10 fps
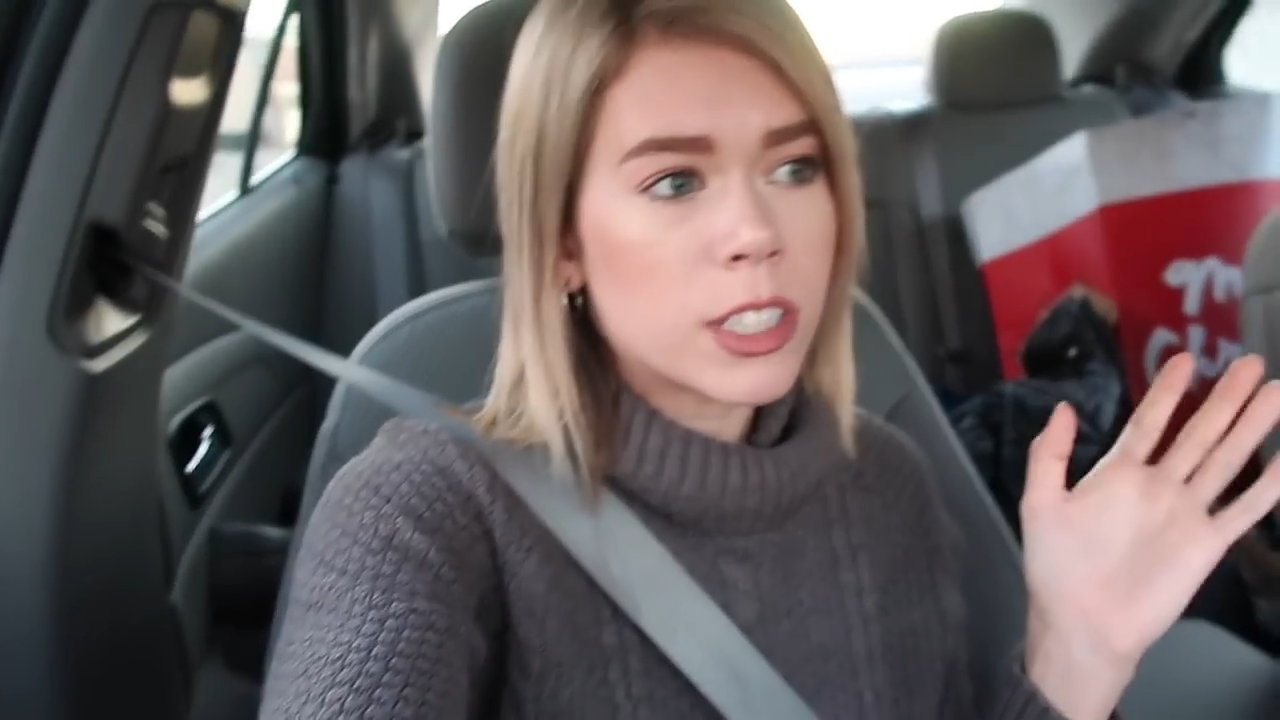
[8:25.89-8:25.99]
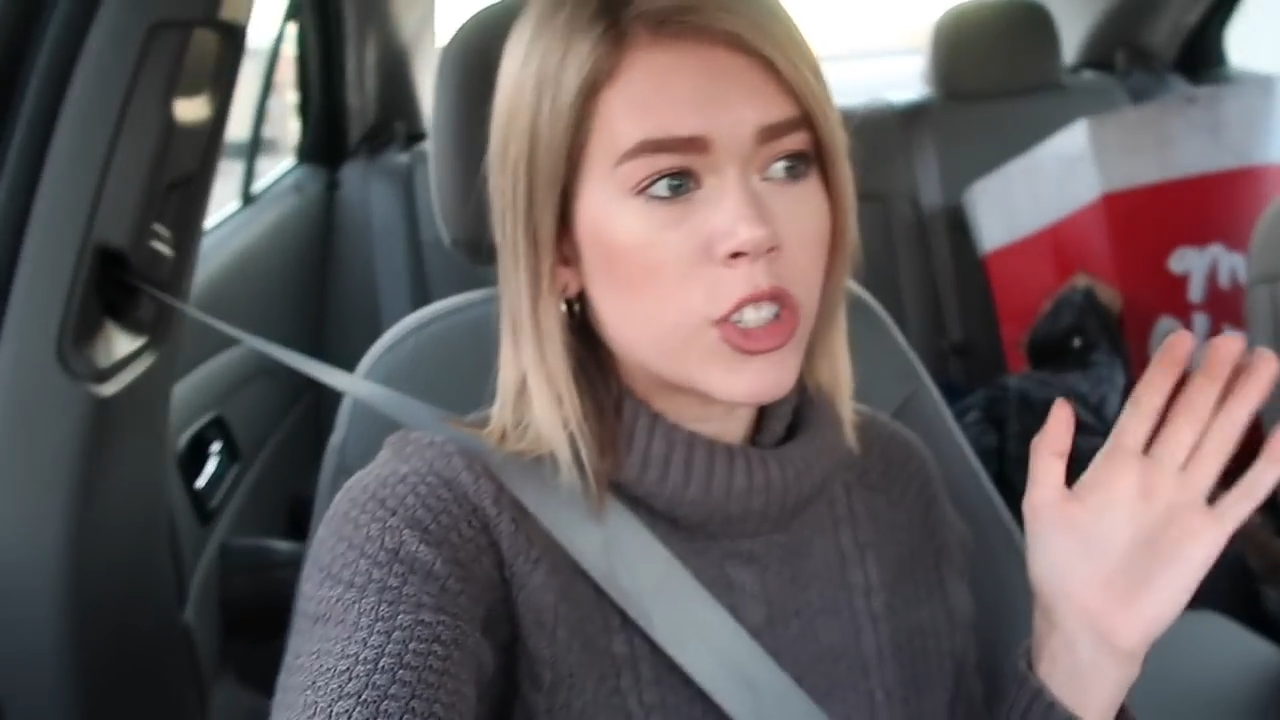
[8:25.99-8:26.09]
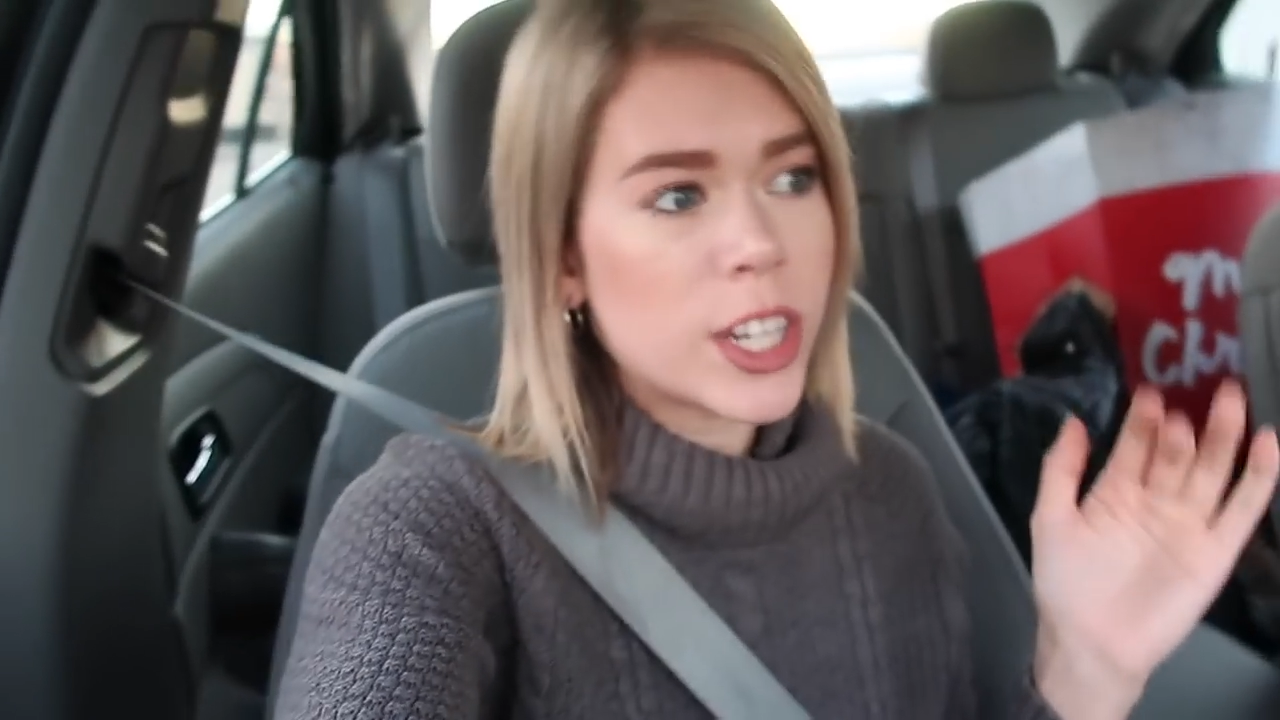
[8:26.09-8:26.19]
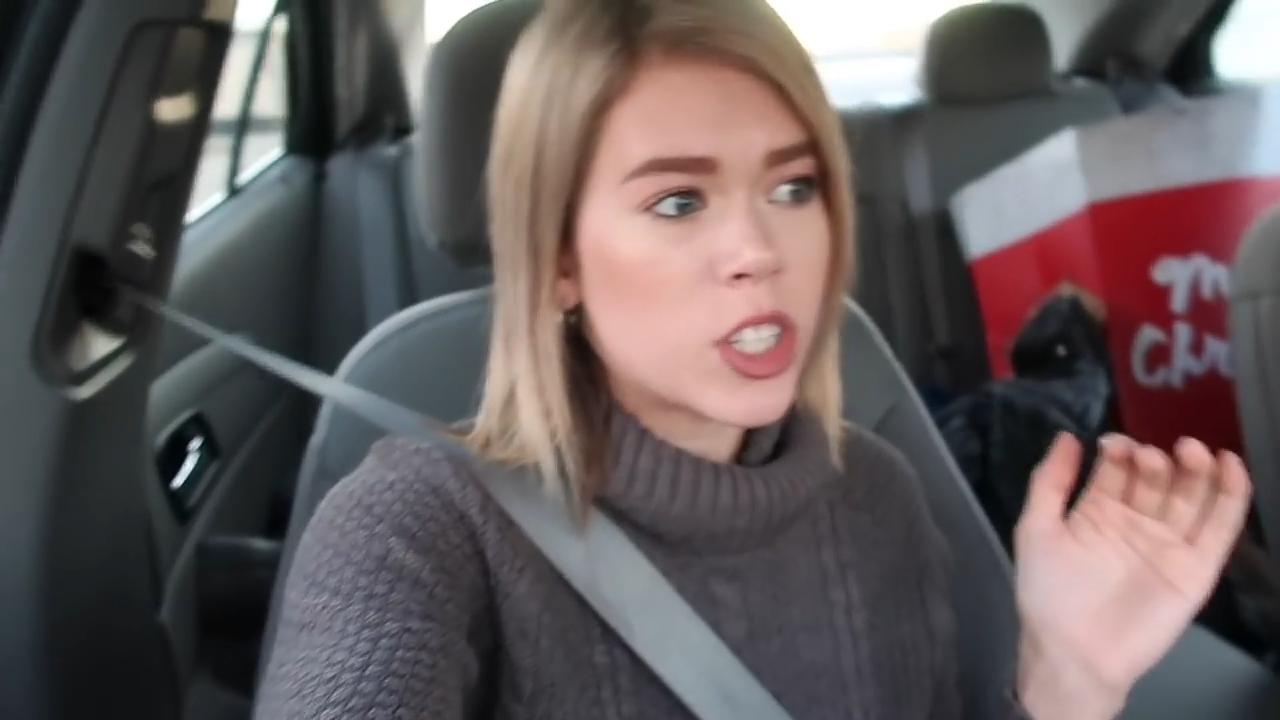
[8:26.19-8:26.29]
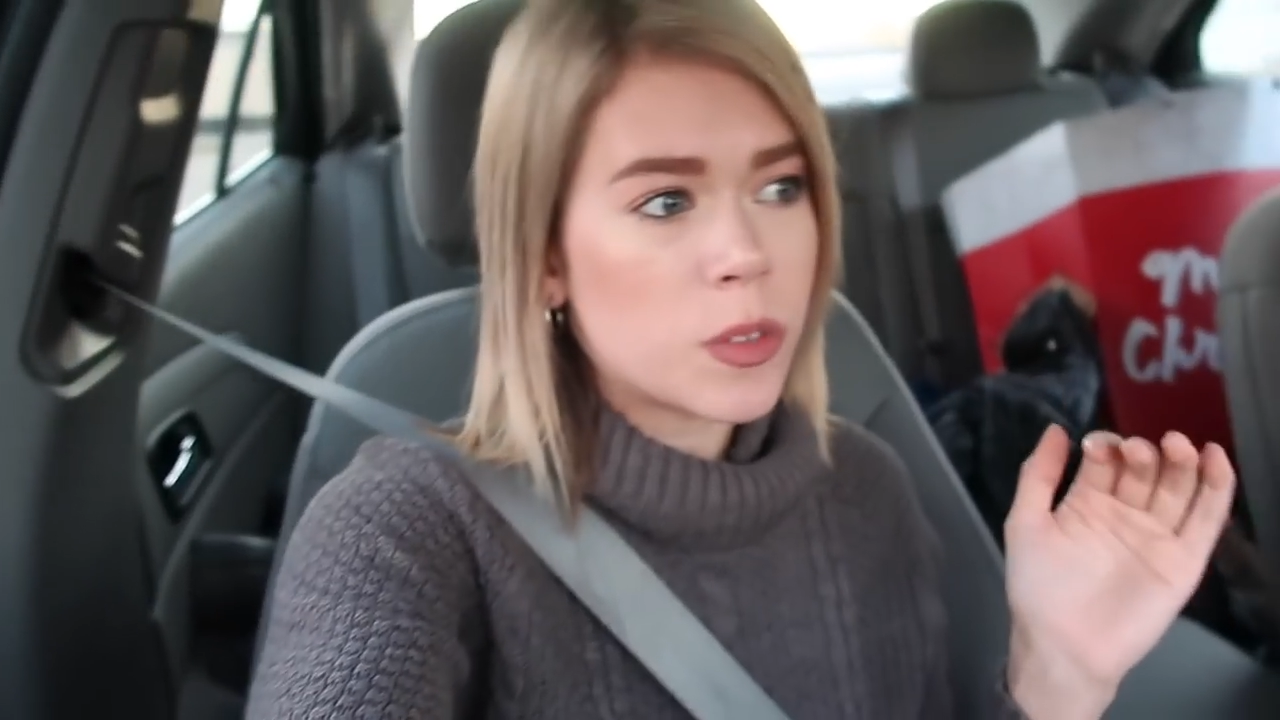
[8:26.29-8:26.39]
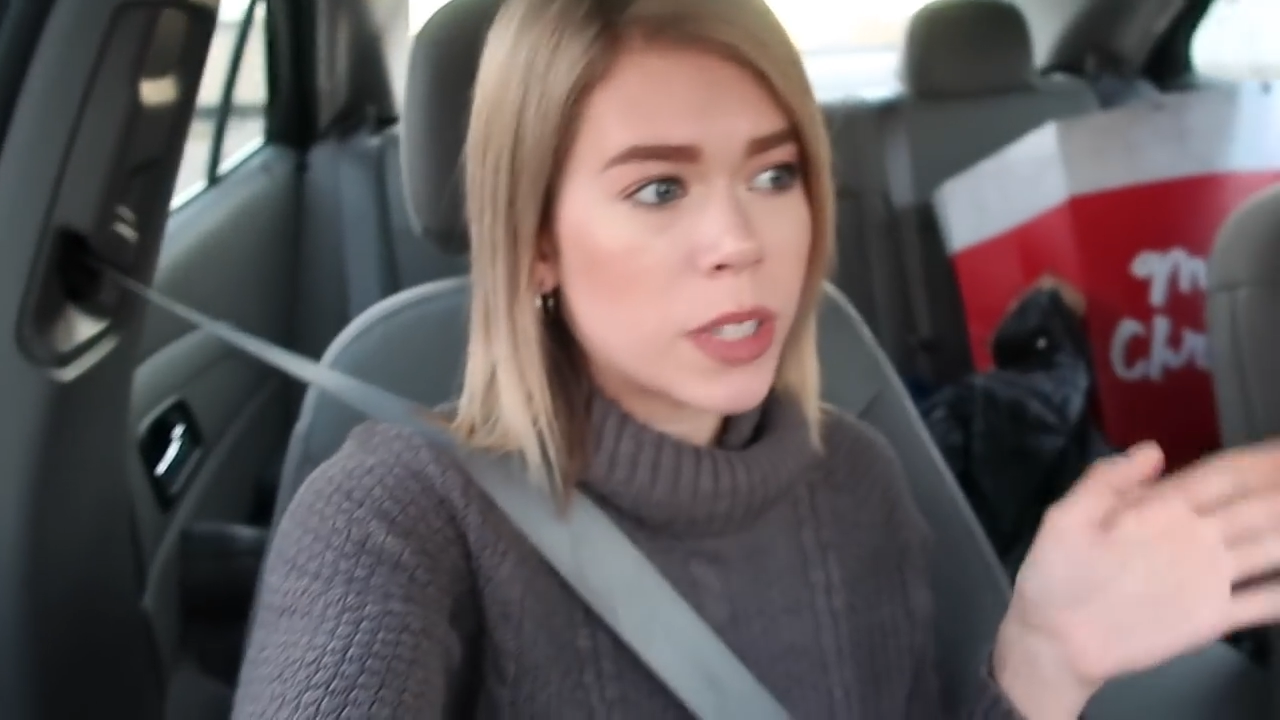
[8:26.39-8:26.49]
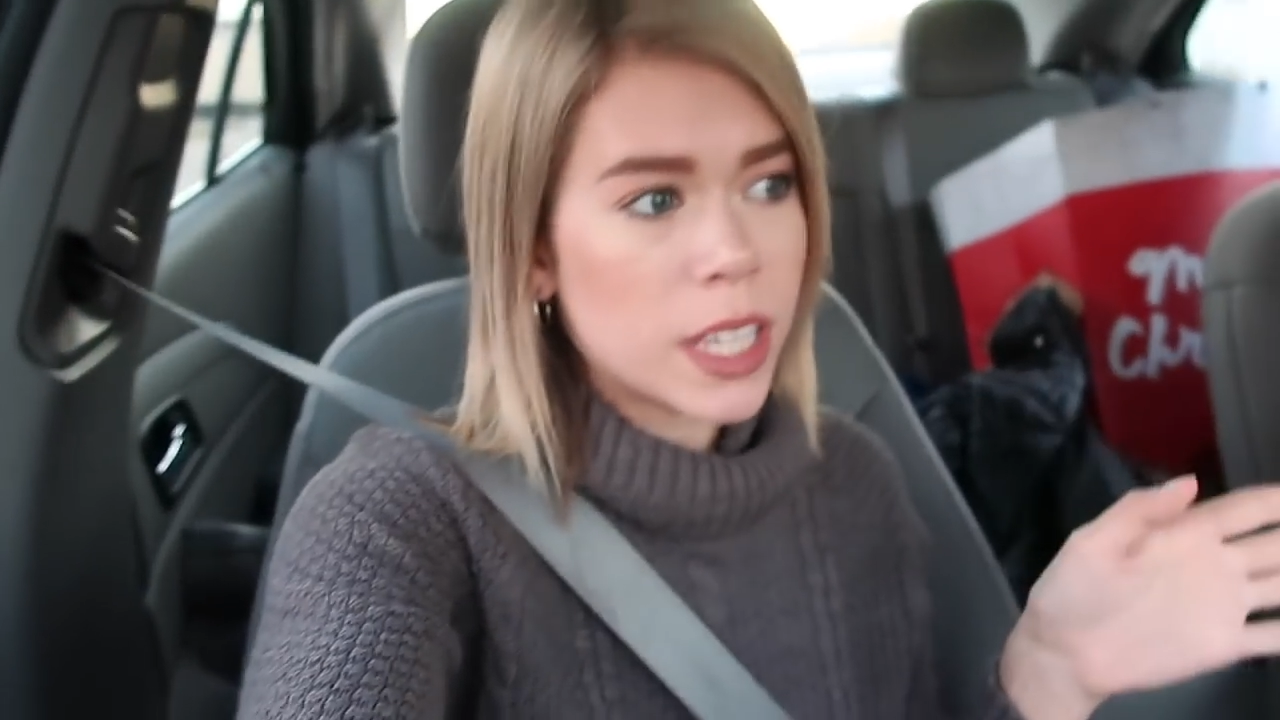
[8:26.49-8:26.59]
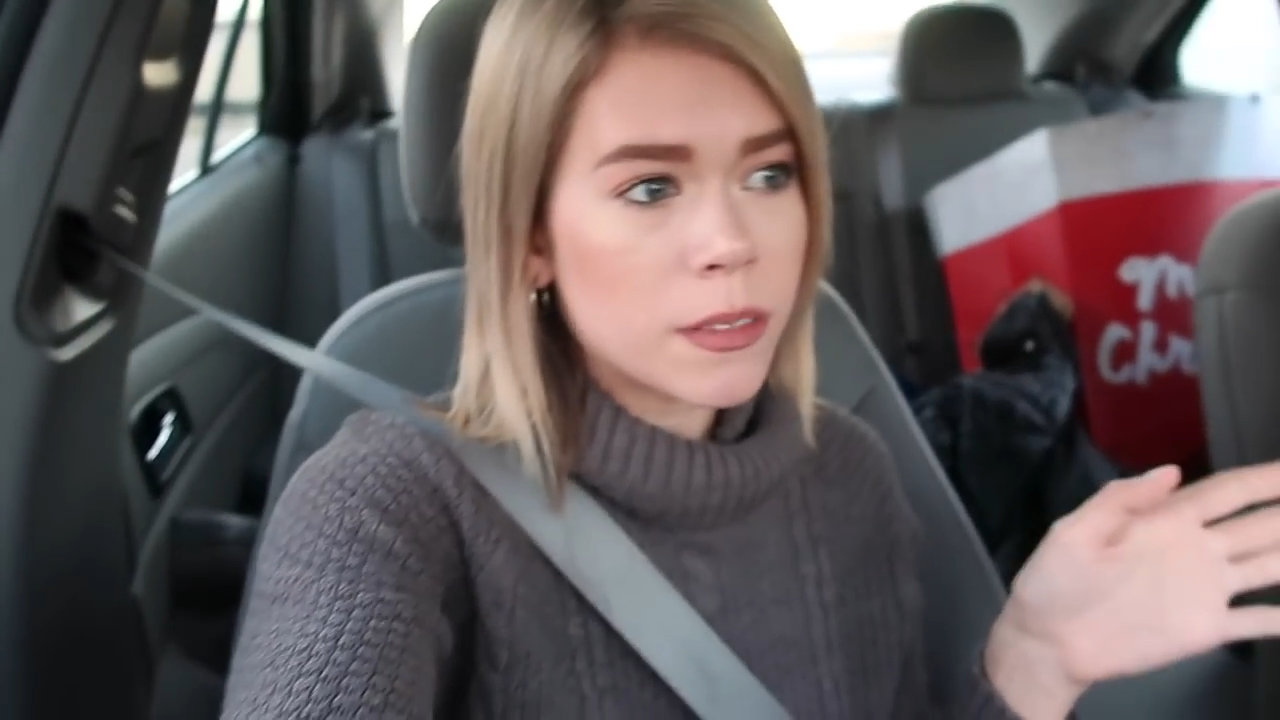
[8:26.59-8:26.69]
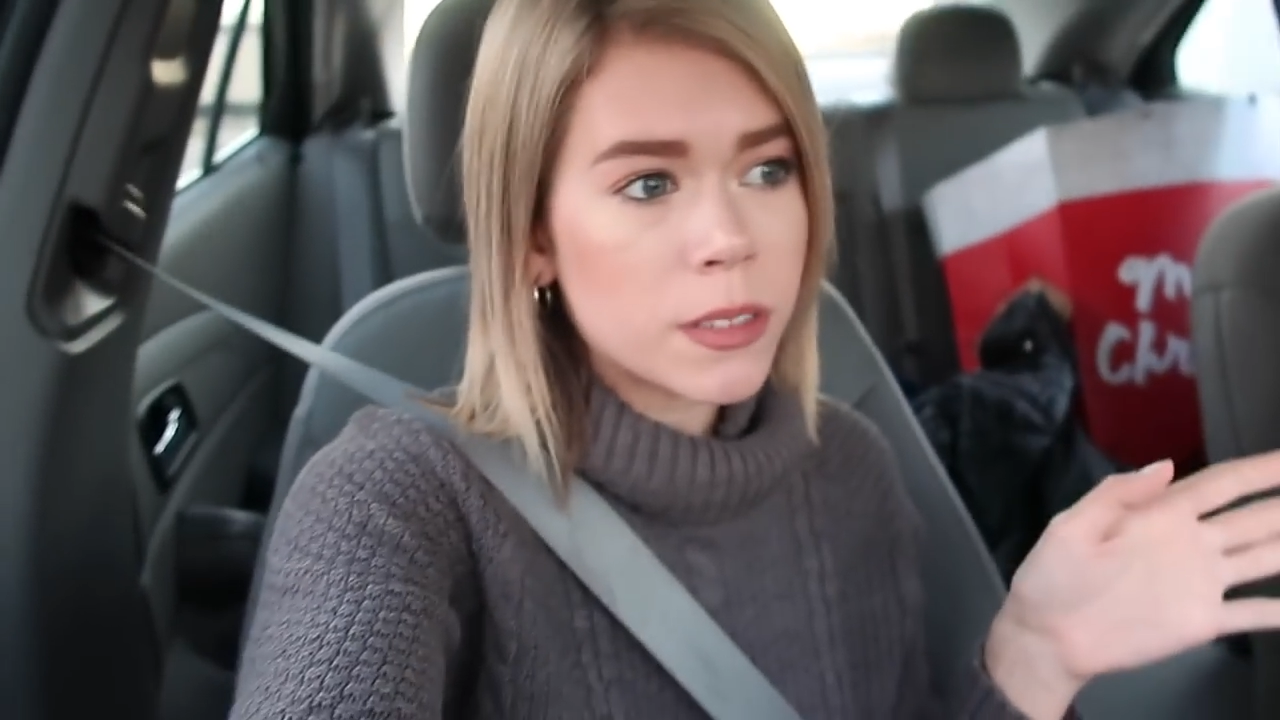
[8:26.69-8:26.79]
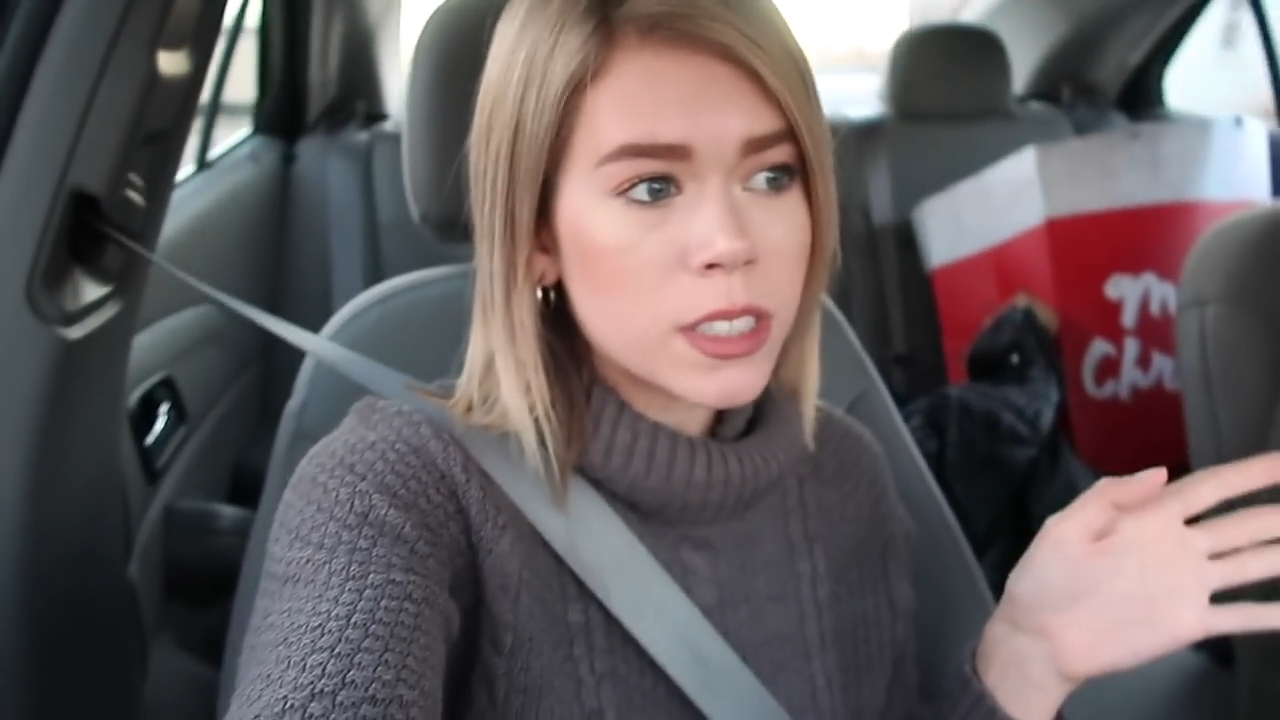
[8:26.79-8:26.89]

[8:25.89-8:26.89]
exchange some gifts,